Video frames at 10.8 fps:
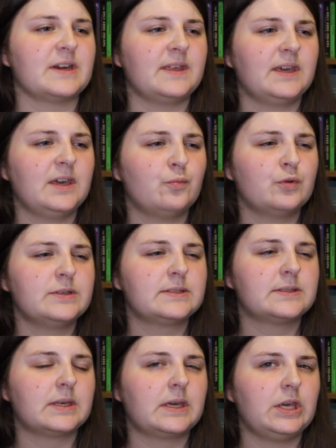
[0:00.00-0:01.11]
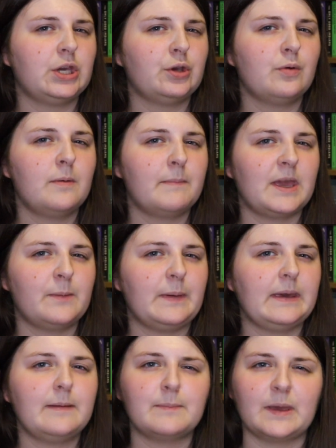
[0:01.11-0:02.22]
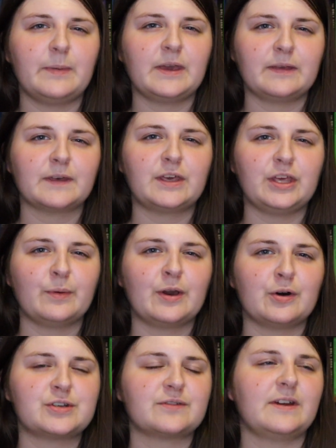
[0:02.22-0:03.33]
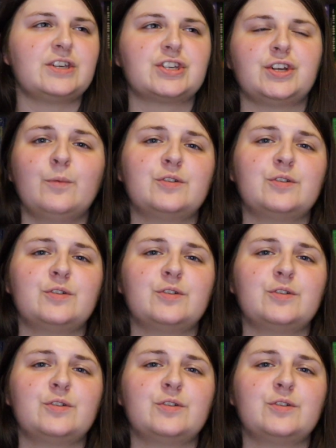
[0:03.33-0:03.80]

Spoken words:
I think it was The Q, maybe The Q in Conjuration,